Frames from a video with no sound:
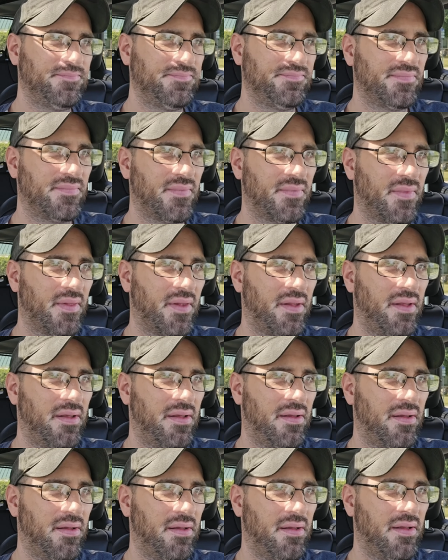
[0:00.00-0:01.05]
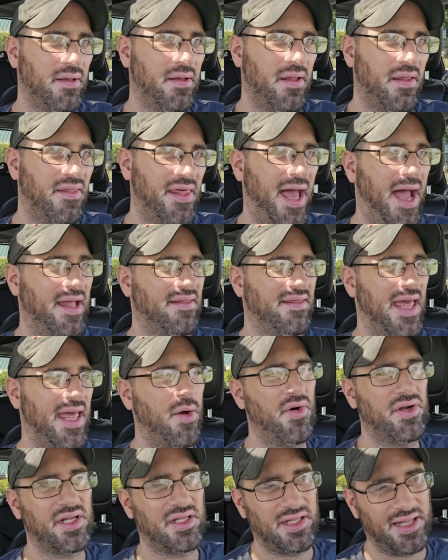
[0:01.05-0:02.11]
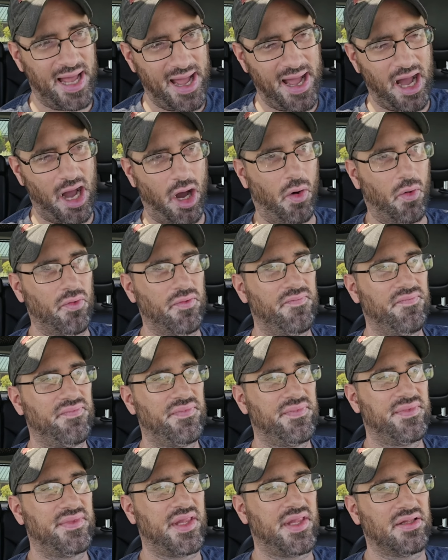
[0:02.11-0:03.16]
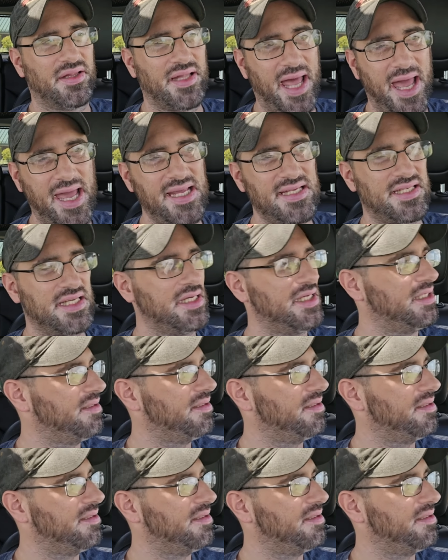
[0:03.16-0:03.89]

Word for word: Oh. That they would allow the lazy